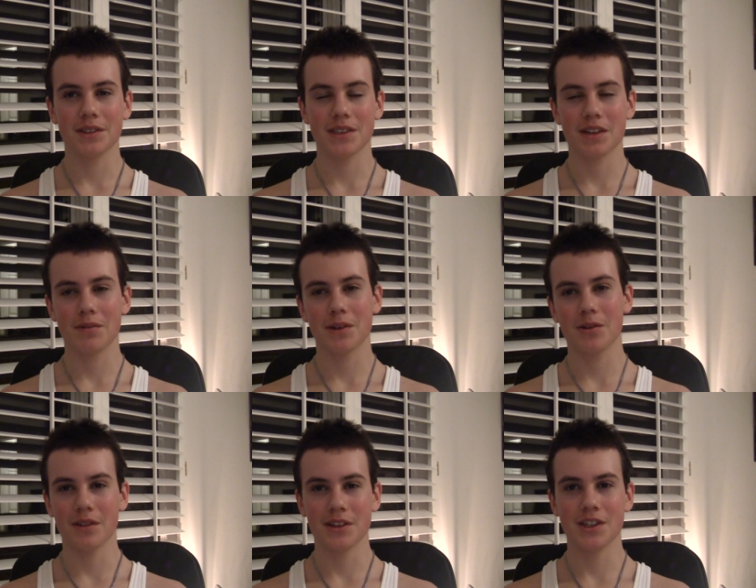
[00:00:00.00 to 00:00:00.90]
Because I've been
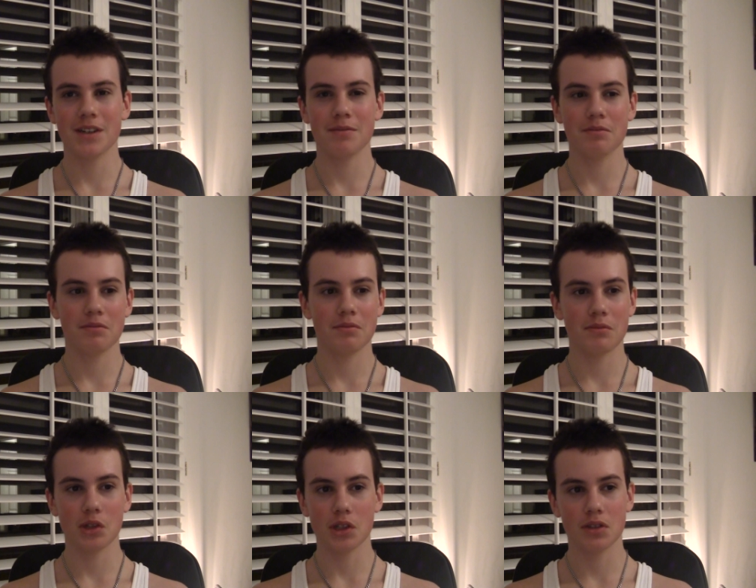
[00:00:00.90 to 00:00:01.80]
going to the gym,
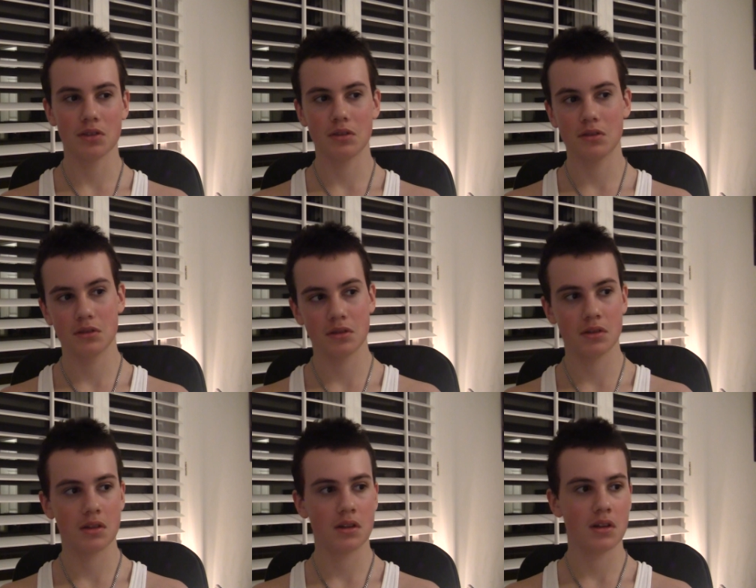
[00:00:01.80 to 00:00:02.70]
but
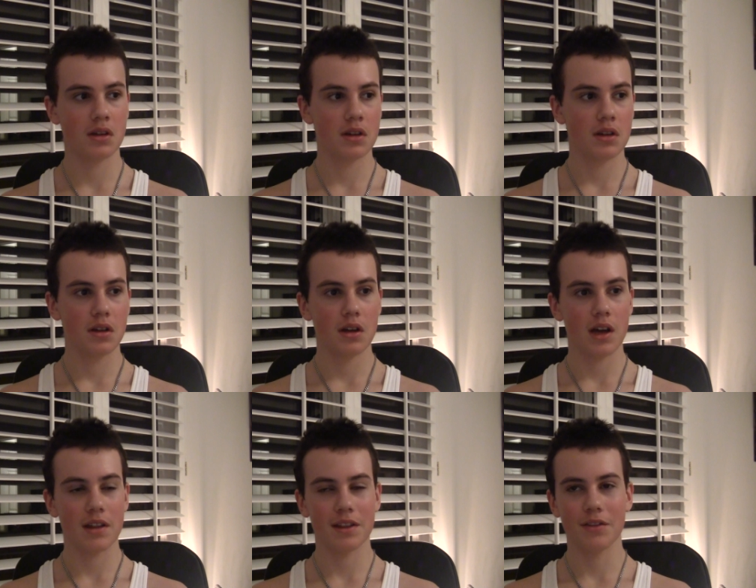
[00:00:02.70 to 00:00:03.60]

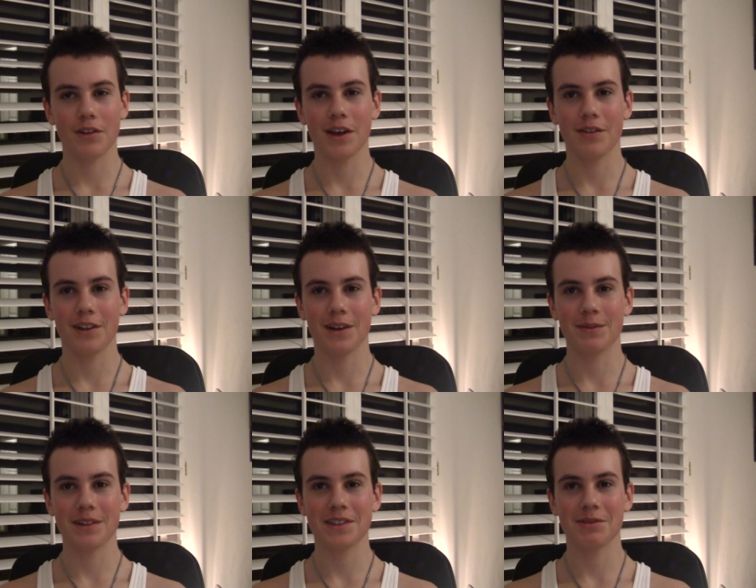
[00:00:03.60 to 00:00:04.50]
I think if you have a lot of
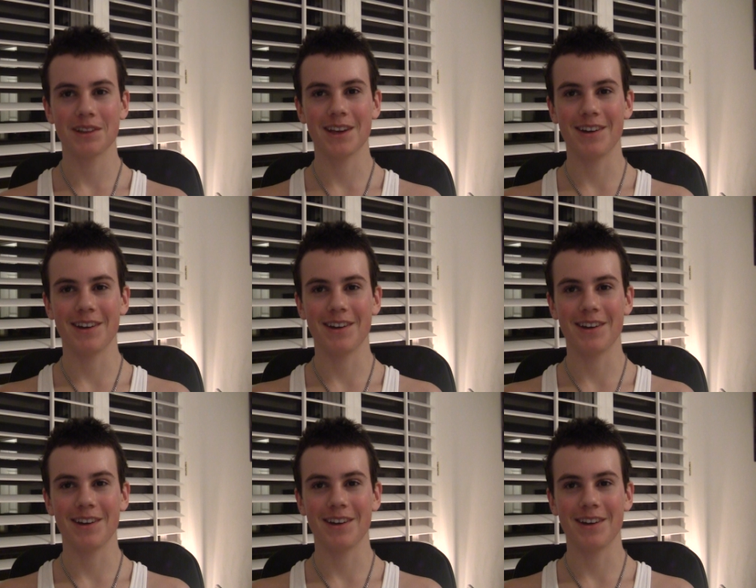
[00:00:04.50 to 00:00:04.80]
muscle without